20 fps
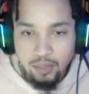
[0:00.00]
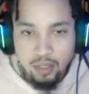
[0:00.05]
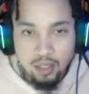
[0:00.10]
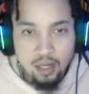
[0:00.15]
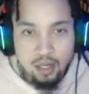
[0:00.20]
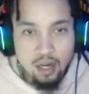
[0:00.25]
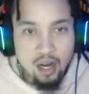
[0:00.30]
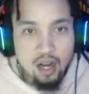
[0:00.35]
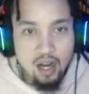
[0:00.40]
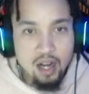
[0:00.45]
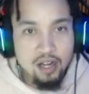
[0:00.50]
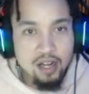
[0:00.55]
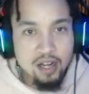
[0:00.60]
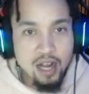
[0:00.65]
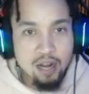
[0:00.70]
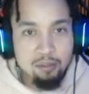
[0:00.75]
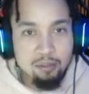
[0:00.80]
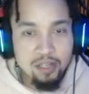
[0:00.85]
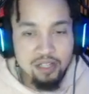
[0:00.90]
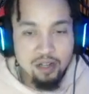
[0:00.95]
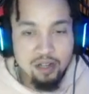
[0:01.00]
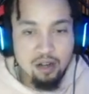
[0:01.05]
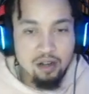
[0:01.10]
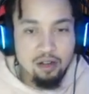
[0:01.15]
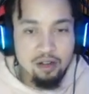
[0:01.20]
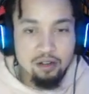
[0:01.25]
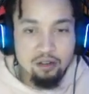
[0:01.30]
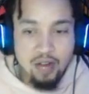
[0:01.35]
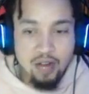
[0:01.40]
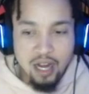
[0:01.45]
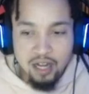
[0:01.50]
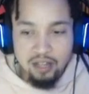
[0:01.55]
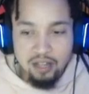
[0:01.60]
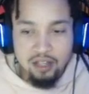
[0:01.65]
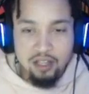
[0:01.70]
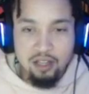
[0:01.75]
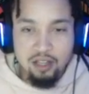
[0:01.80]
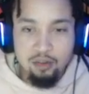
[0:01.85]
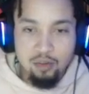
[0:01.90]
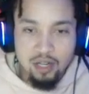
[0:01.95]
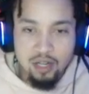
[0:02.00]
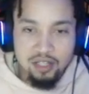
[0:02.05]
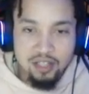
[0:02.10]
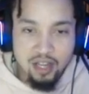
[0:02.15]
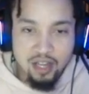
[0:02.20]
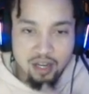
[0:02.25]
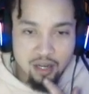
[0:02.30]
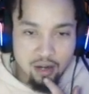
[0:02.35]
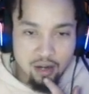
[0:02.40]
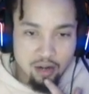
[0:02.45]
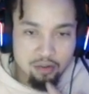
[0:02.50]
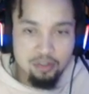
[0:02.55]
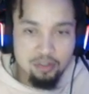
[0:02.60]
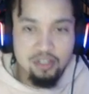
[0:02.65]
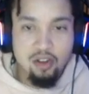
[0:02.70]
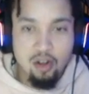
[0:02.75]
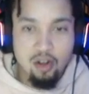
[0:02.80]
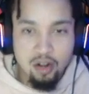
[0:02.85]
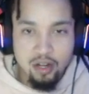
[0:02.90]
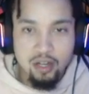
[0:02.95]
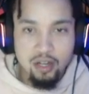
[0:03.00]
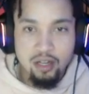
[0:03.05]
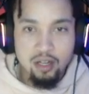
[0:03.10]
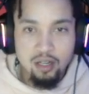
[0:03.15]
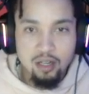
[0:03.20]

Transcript: All right, now, Mr. Error, you got anything you want to say? Are you sorry?